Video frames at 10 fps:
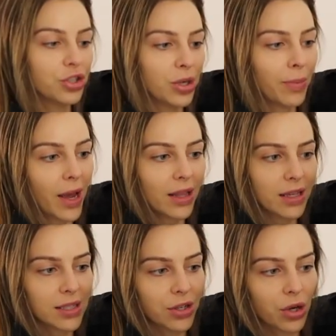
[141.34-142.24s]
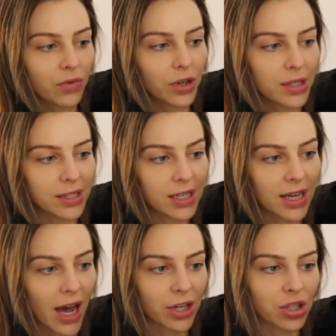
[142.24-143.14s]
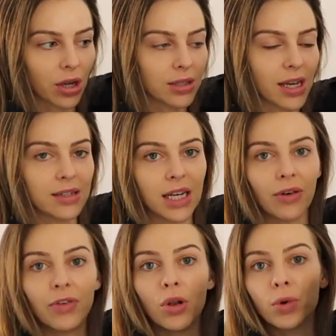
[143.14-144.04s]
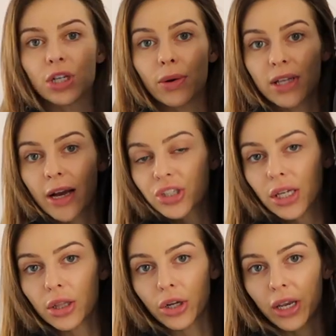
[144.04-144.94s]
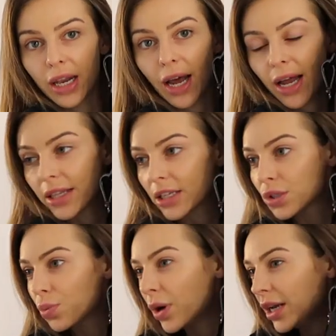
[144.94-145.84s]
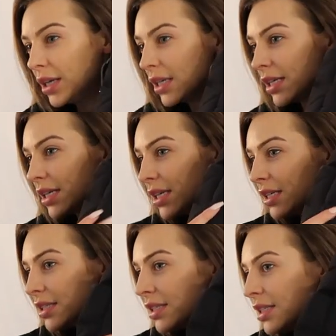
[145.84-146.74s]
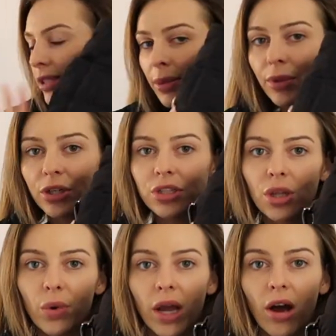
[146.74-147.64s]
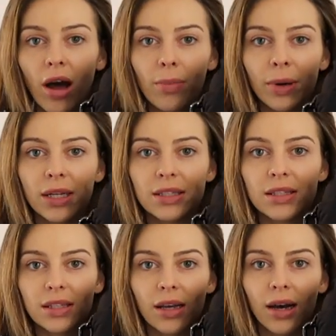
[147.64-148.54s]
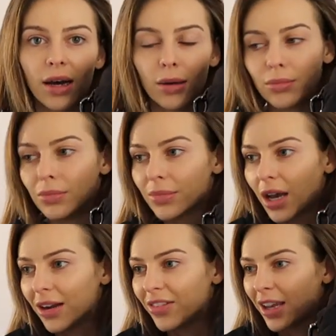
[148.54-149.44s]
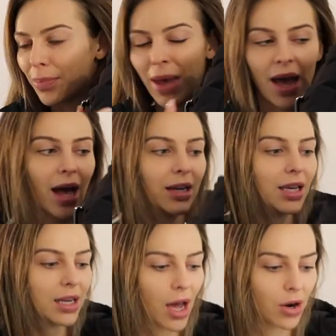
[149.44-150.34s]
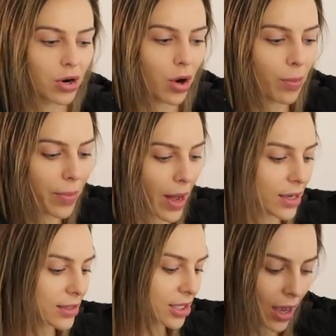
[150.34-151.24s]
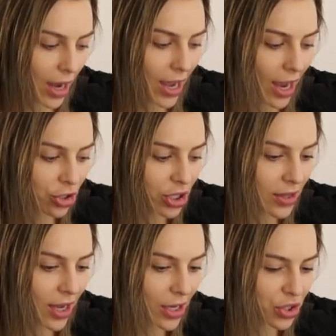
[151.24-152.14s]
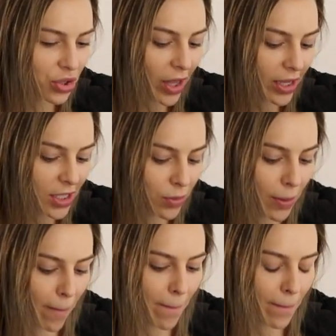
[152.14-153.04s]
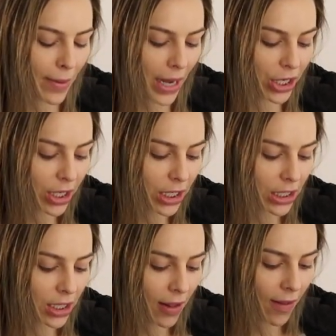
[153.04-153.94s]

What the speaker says: The gym bag they sent over is the Dash All Day Duffel, which I was actually looking at. This one is similar to the one I got, but it's kind of like padded. I don't know, but I actually think I do like this one better.